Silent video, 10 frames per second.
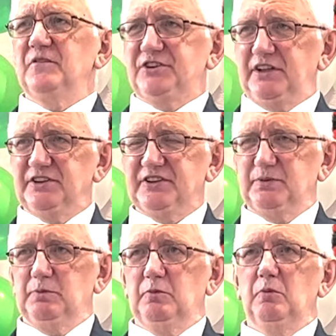
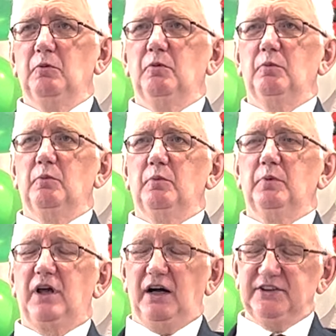since
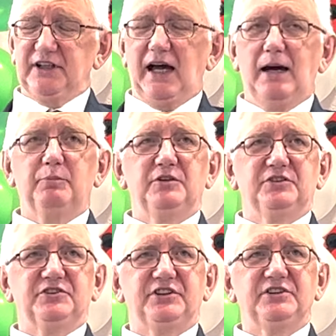Gaza
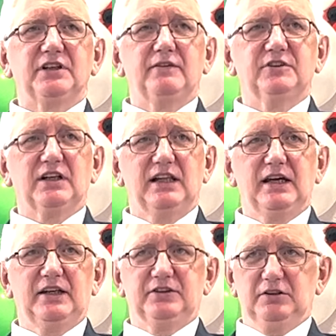happened and since I've
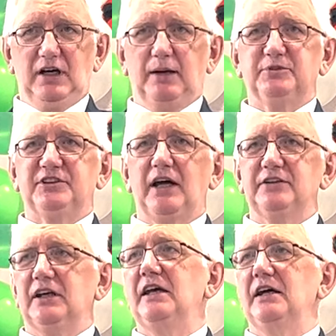declared I'm
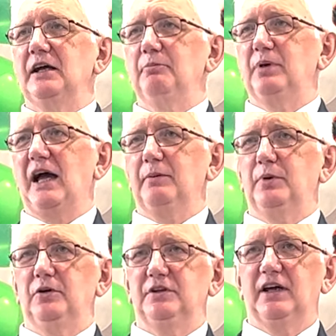standing here in
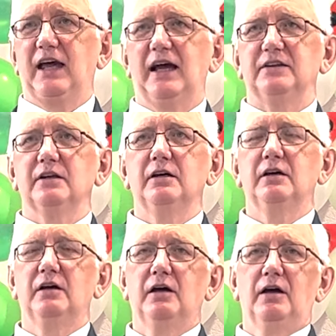Blackburn again,
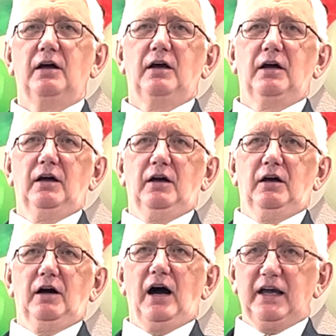
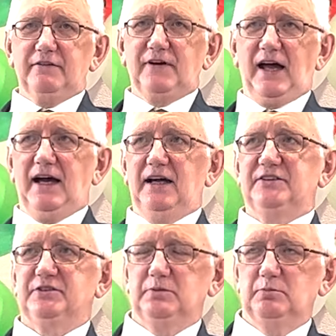I have
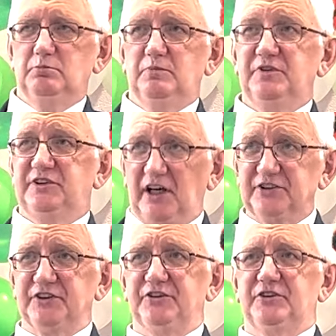had
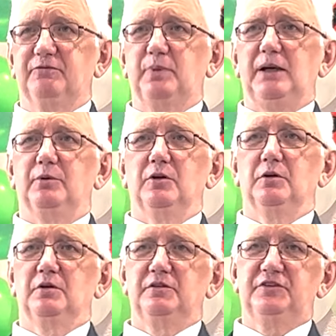dozens of
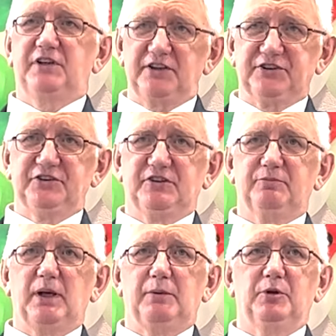
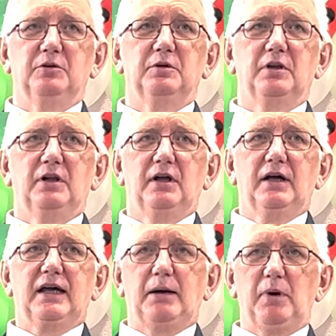people
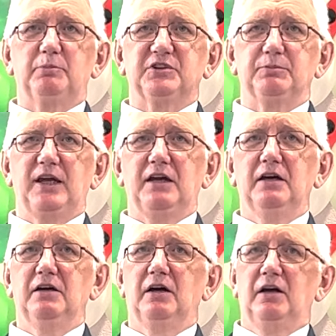come up to
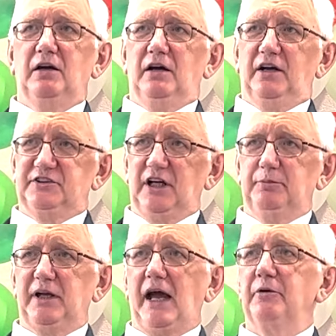me and
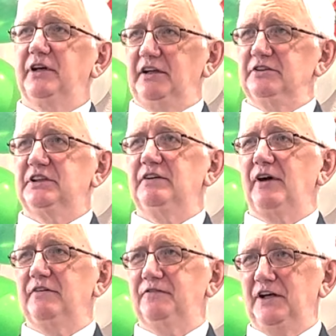tell me how guilty
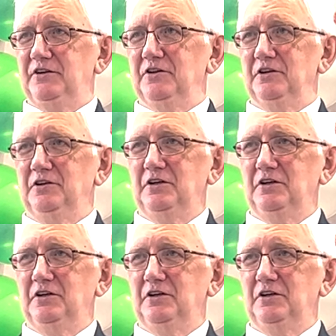they feel